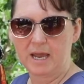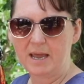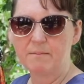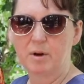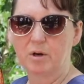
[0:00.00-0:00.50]

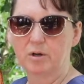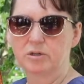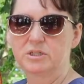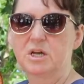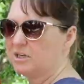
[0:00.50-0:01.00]

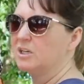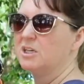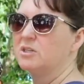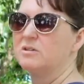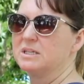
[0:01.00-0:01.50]
hamburgers. You're
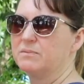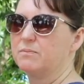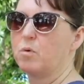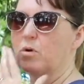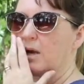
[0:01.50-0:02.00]
going to do this
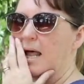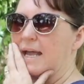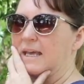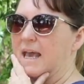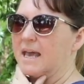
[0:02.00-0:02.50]
more
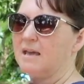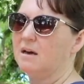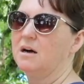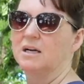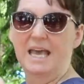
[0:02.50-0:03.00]
like a
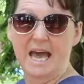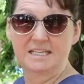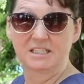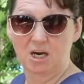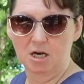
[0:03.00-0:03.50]
uh,
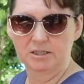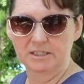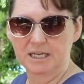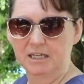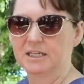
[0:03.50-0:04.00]
cast iron
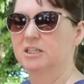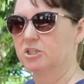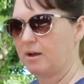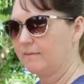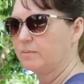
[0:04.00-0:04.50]
skillet
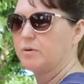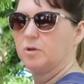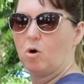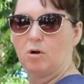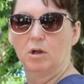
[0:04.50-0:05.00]
that you have to
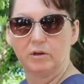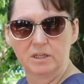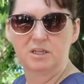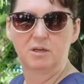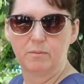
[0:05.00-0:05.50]
put oil on
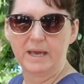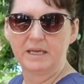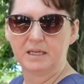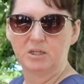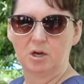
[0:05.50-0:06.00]
and then you
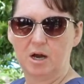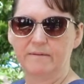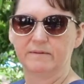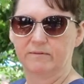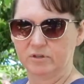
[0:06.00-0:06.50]
bake it in your
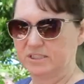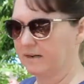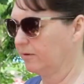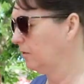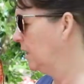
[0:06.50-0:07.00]
oven for
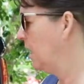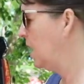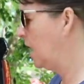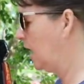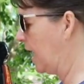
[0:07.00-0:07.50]
several
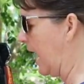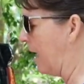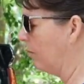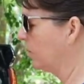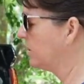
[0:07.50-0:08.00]
uh,
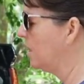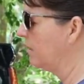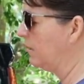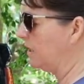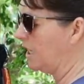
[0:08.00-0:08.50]
hours.
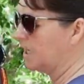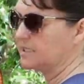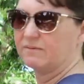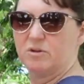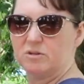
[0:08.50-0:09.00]

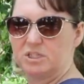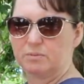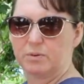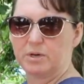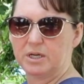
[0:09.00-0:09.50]
Because if
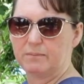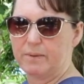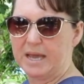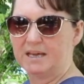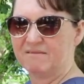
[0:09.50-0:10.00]
you just
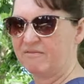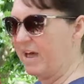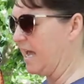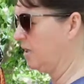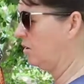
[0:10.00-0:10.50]
put
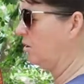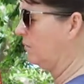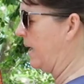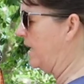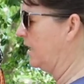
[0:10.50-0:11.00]
bacon fat and you
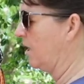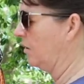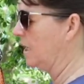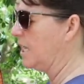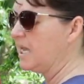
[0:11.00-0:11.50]
cook
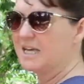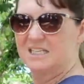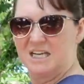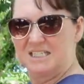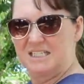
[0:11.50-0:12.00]
bacon on it,
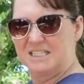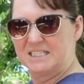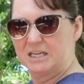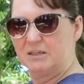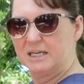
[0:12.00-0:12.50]
it
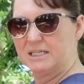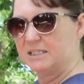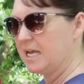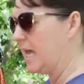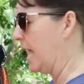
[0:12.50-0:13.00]
doesn't seal
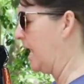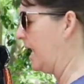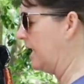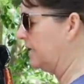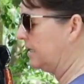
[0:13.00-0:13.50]
it.
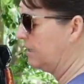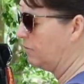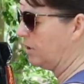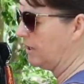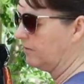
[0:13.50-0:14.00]
And
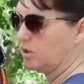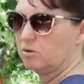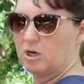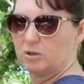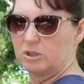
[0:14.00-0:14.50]
then
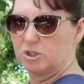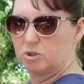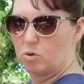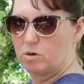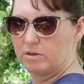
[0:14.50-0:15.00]
whenever you go
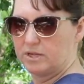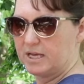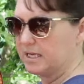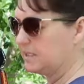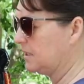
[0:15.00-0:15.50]
to store
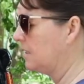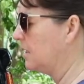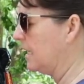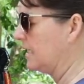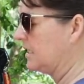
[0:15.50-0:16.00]

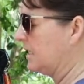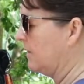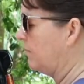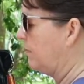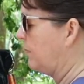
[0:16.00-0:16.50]
this, it's
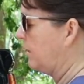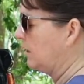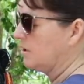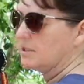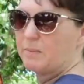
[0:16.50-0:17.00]
going to
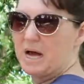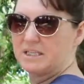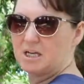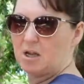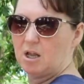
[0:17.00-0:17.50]
put little
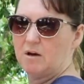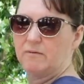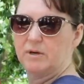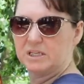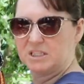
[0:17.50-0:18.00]
spots all
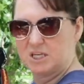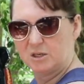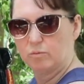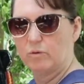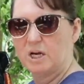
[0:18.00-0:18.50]
over it,
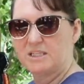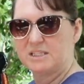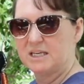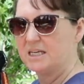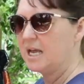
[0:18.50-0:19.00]
it's going to
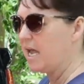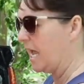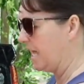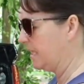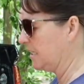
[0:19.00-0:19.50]
rust it,
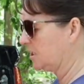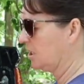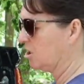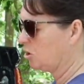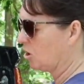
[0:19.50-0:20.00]
and then
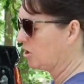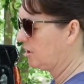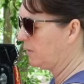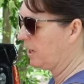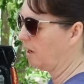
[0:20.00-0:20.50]
it's going to
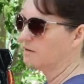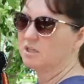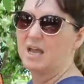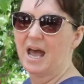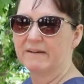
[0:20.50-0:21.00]
start chipping
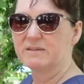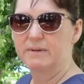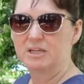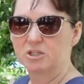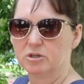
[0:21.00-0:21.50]
off. So you
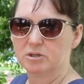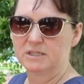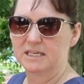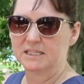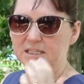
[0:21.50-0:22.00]
have to make sure
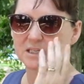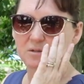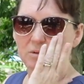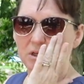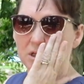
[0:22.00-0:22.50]
you
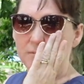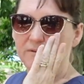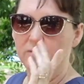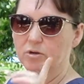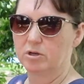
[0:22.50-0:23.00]
season this really
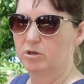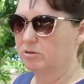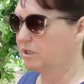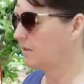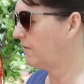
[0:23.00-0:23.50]
good before you
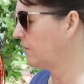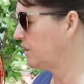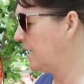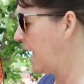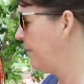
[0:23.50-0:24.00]
use it the
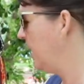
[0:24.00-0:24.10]
first